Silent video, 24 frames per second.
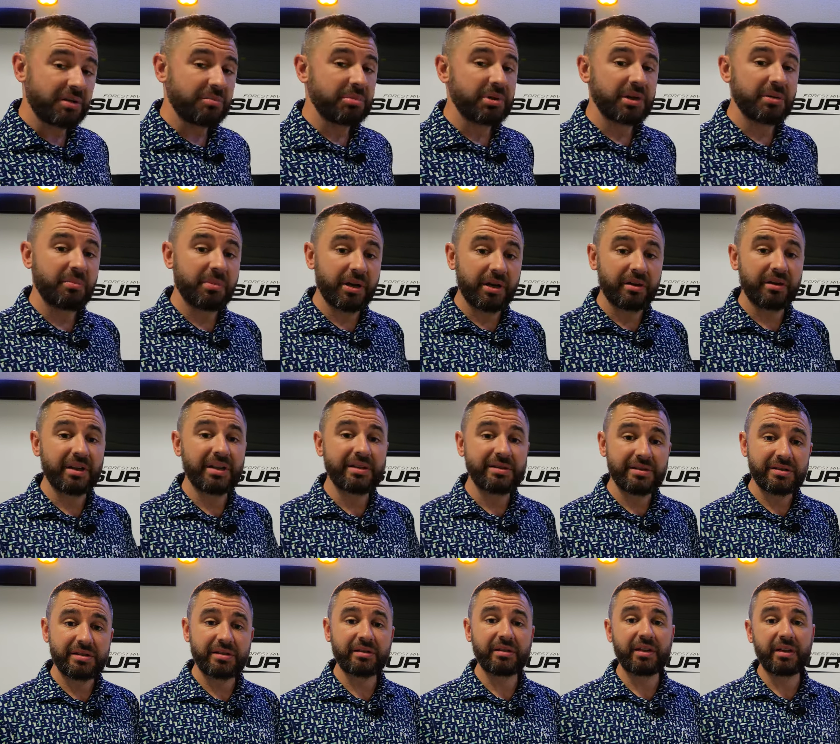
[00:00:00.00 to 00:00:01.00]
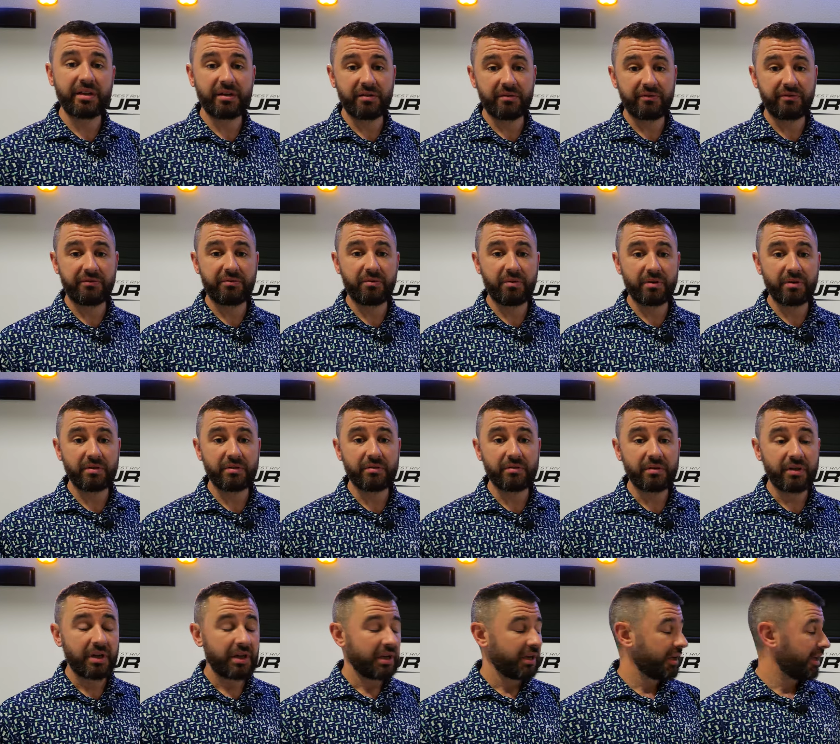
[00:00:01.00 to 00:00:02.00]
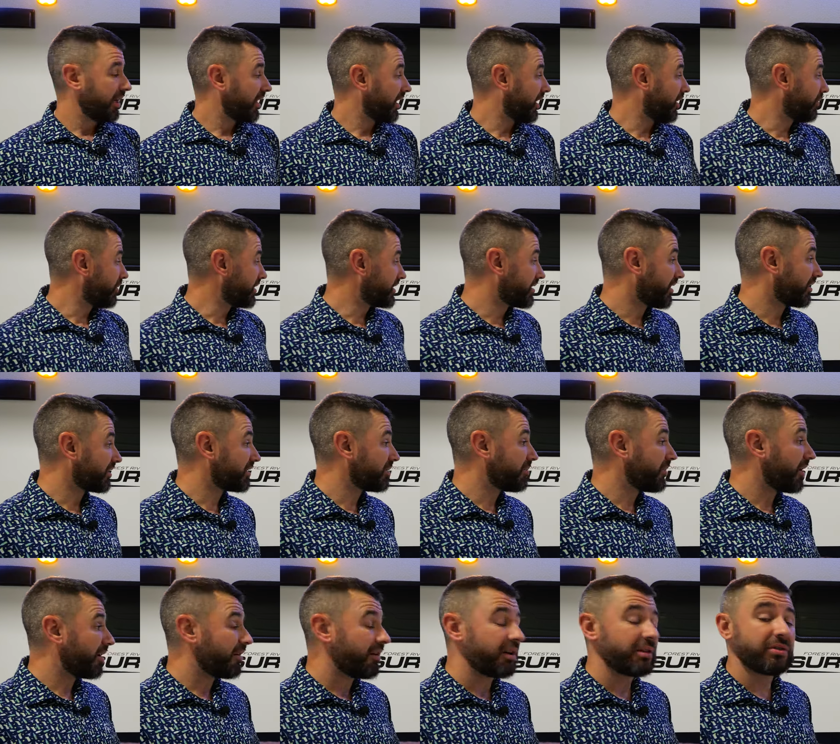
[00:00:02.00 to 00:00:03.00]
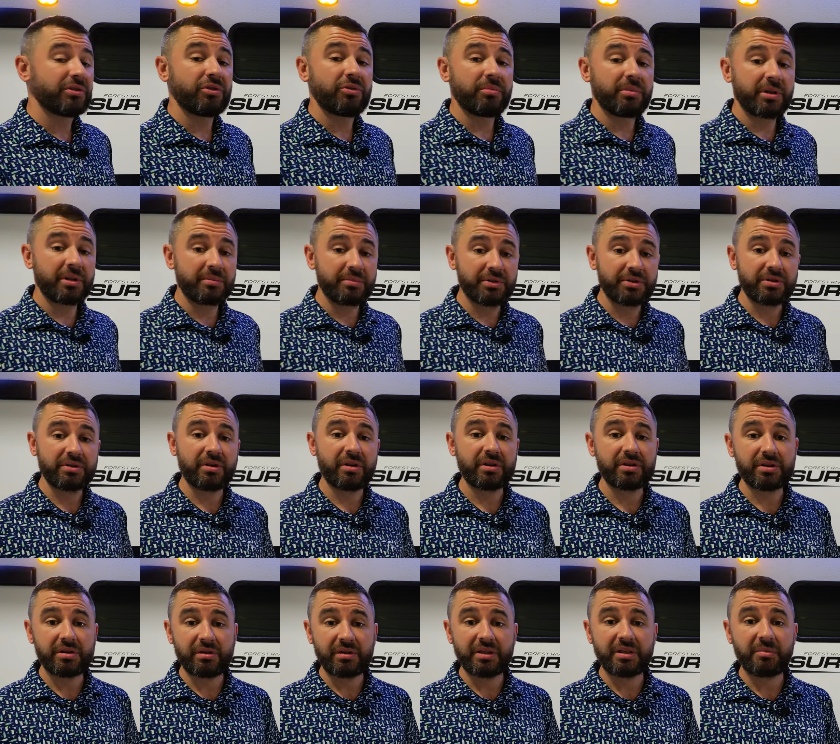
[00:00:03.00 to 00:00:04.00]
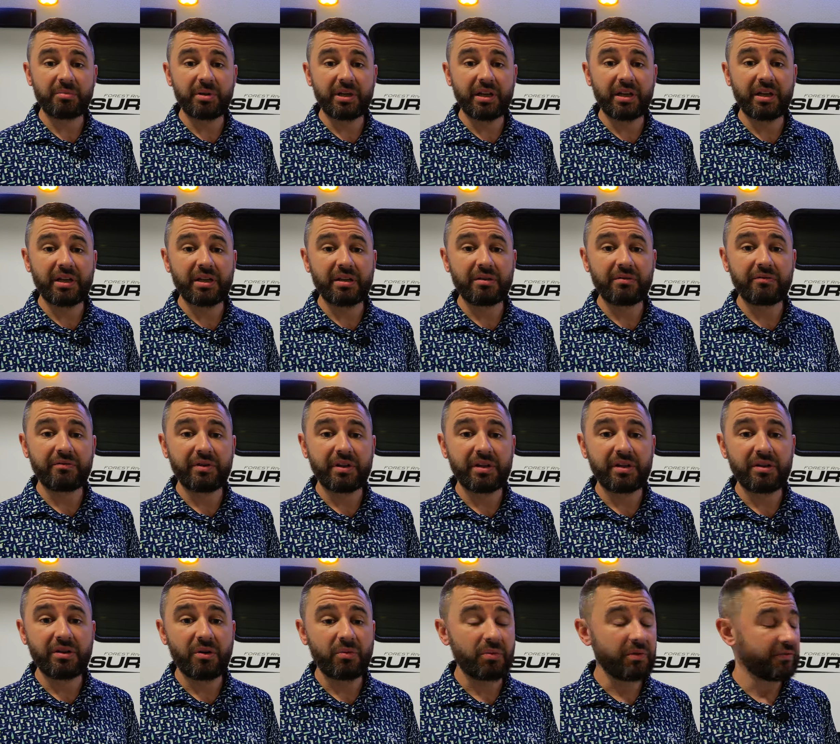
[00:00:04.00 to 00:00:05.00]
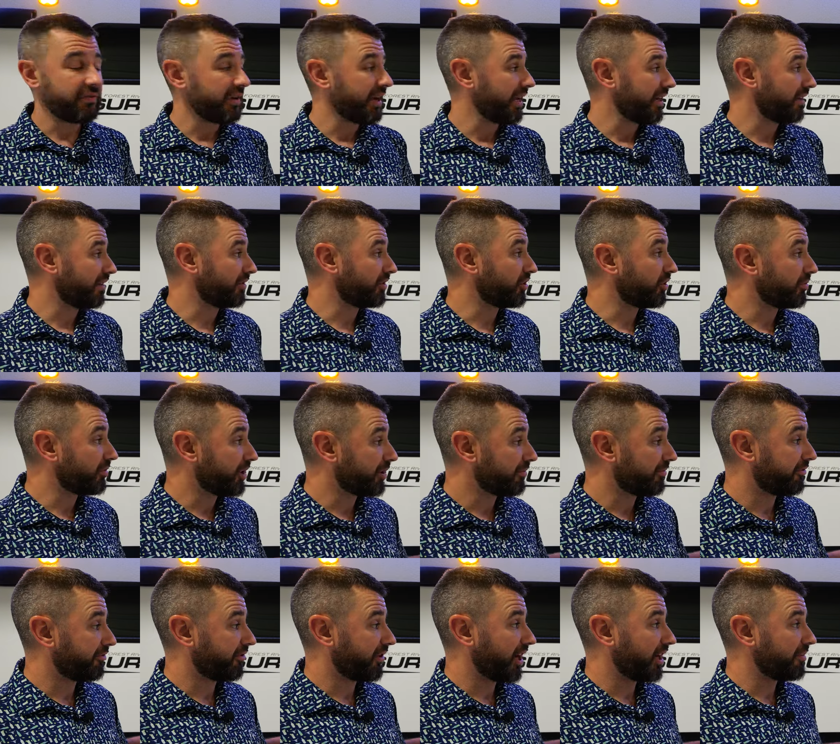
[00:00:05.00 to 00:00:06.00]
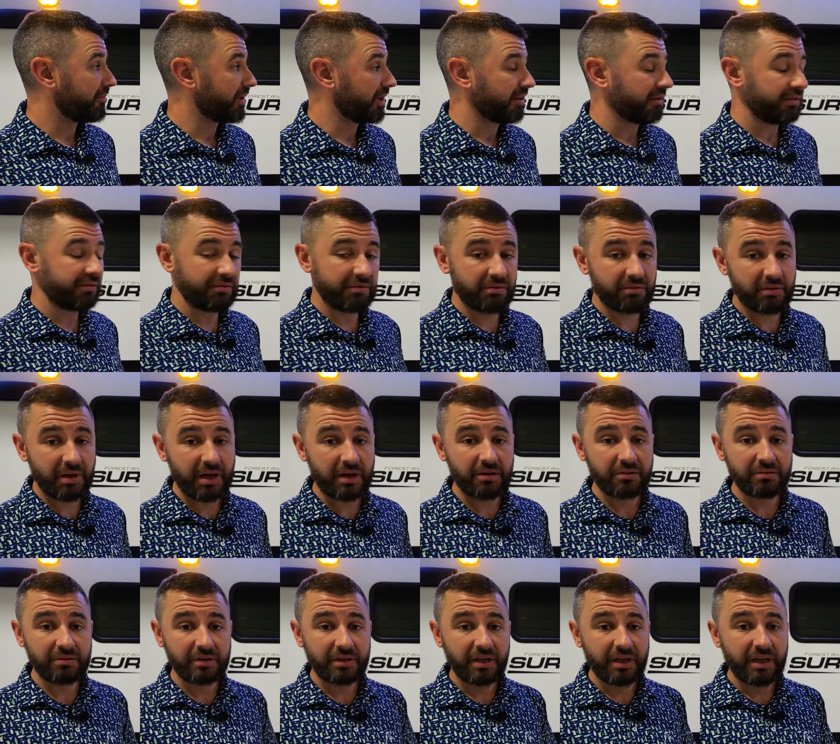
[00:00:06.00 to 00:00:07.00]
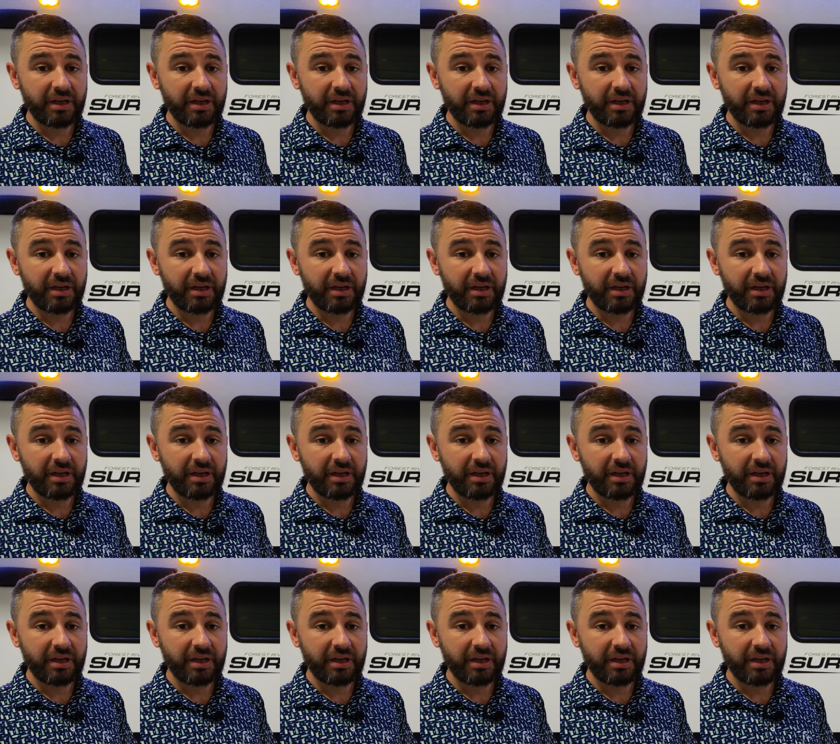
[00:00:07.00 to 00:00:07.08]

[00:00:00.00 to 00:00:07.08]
going to be a better insulator for you. We talked about aluminum structure at the beginning of the video. We've got aluminum framing throughout.